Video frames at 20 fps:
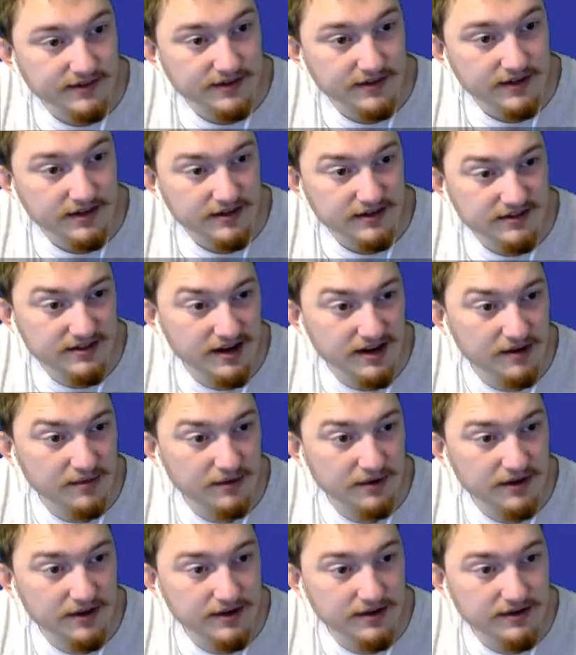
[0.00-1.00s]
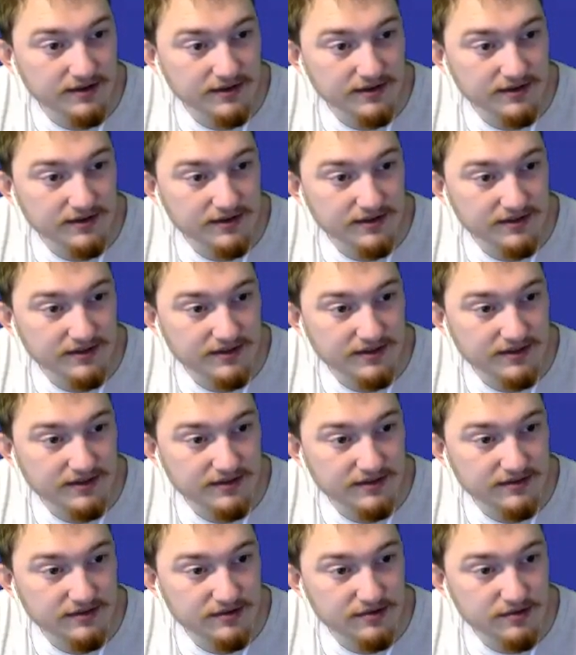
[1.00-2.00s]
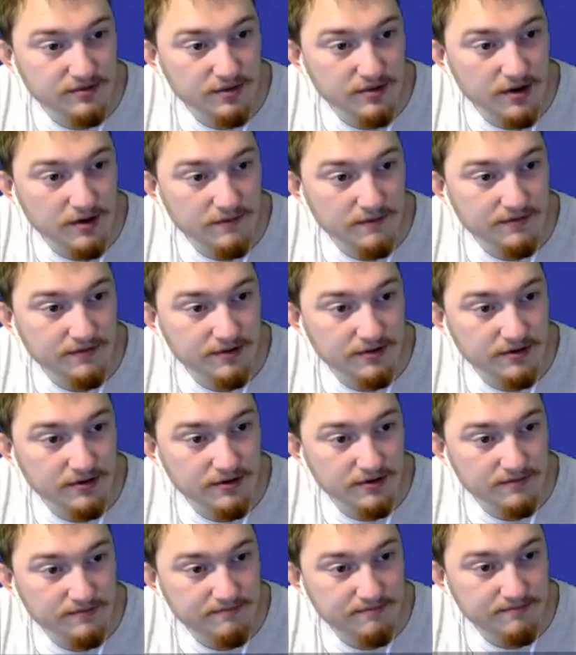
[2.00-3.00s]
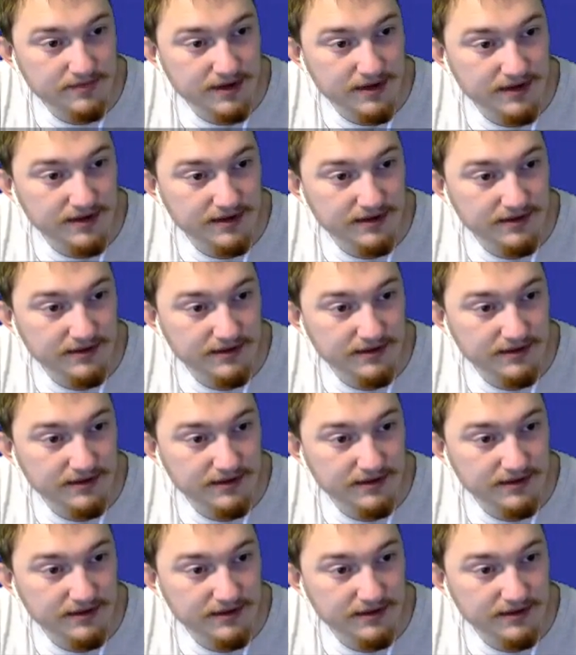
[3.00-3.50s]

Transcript: It's not really too helpful, but